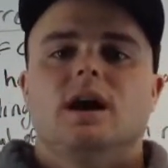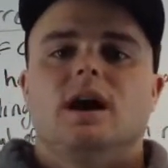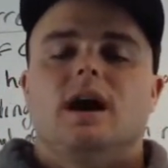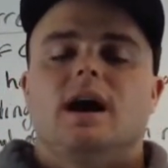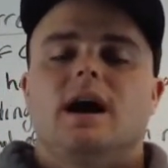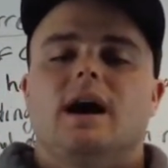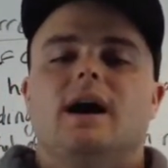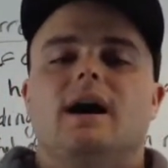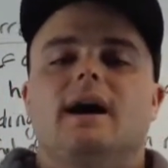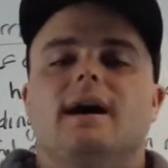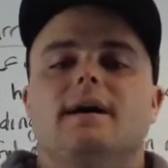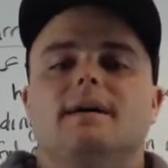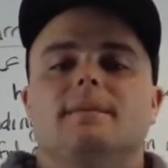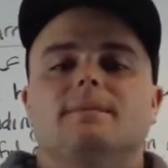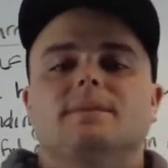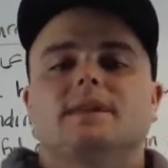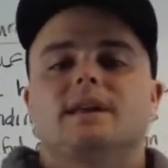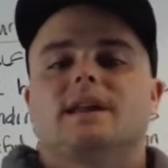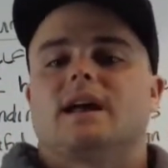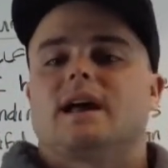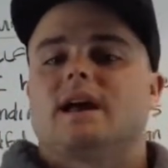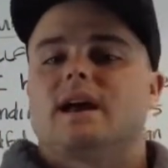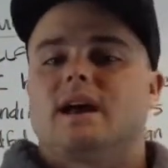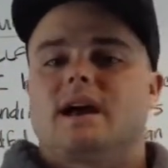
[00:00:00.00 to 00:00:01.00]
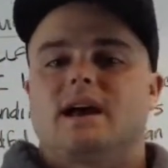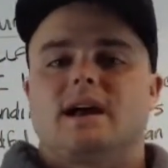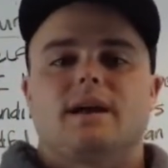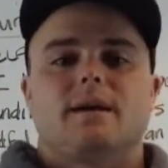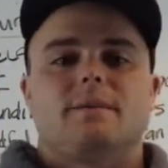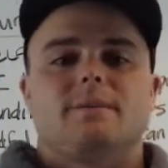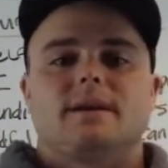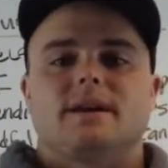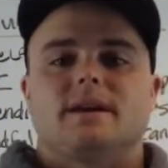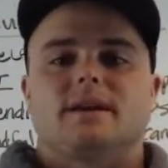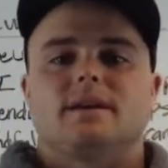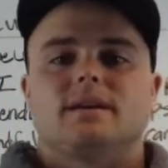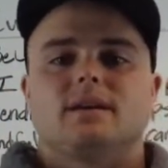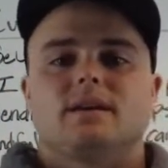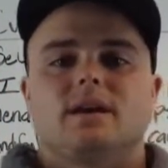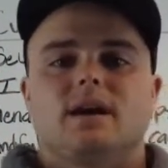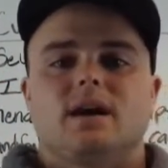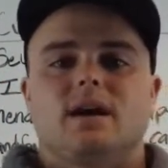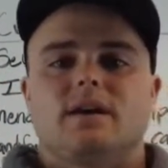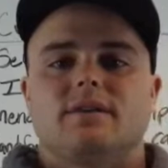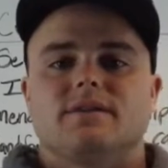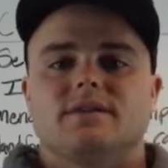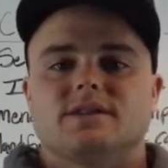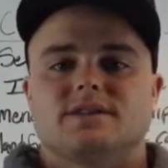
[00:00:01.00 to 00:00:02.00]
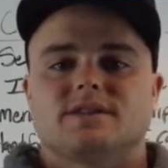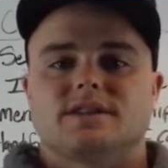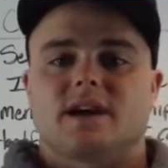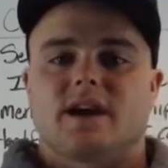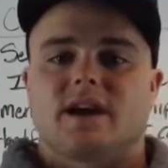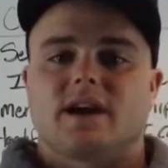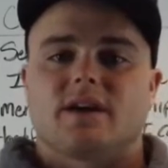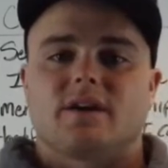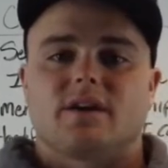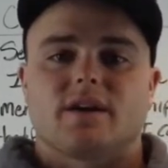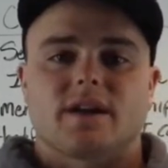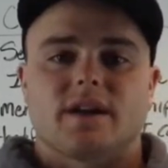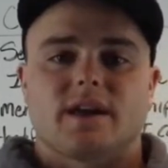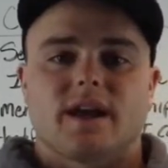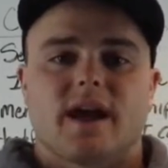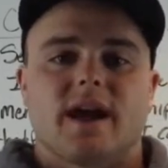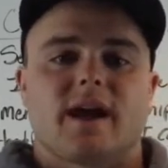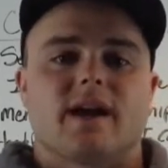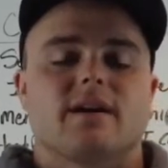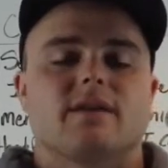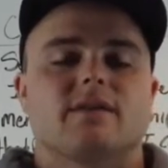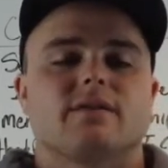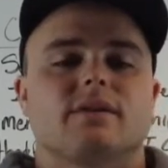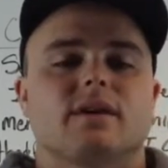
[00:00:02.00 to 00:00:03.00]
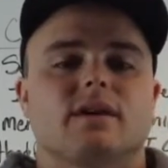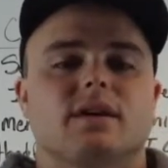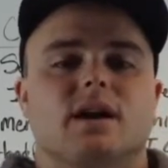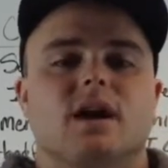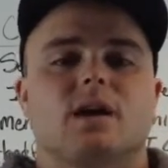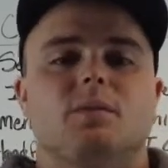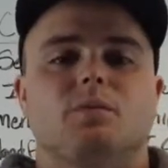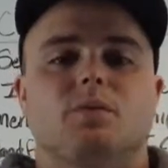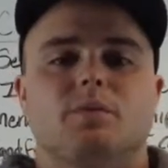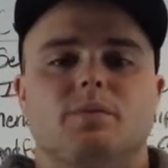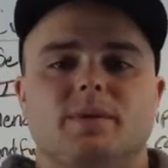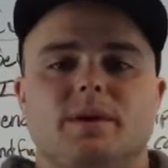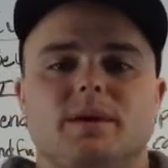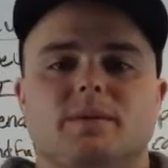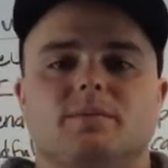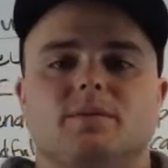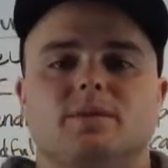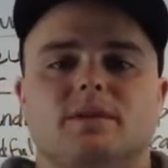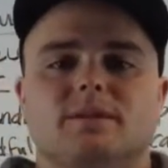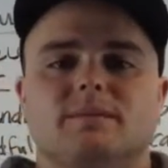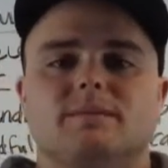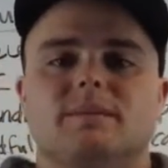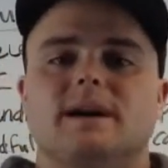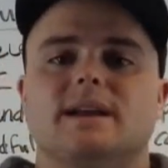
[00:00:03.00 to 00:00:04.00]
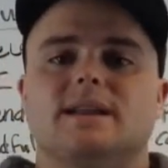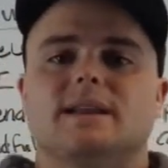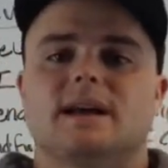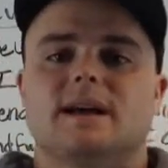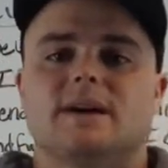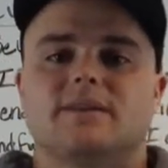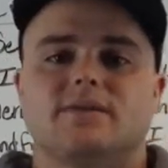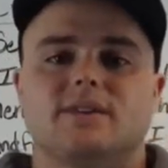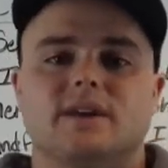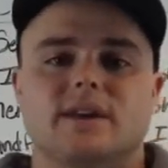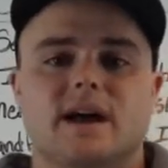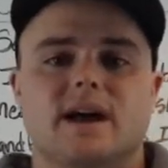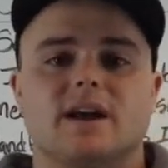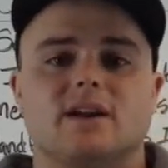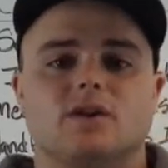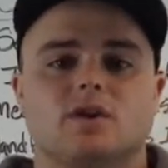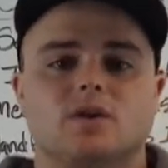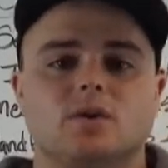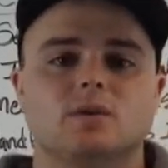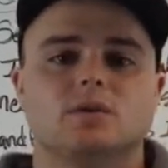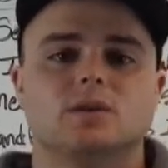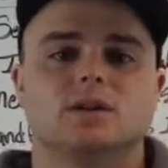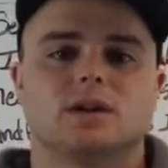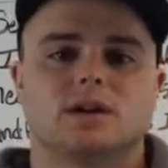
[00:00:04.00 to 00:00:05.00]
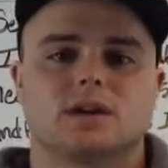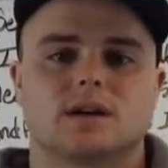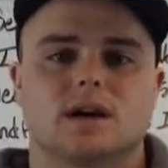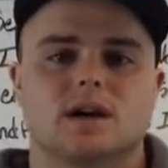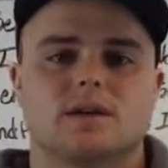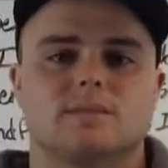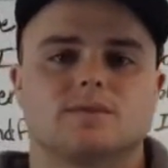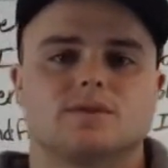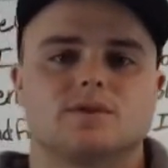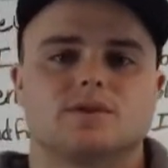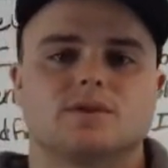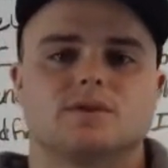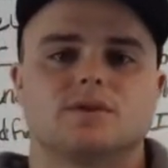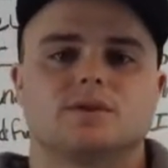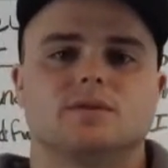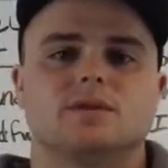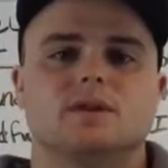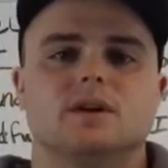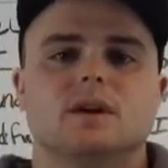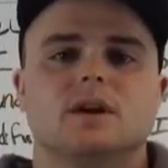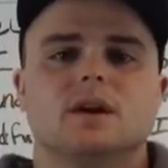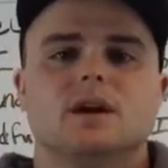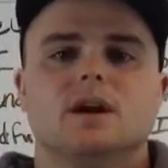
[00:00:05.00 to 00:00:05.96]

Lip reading: And I mean, obviously I already have a couple people in my life that I do look up to,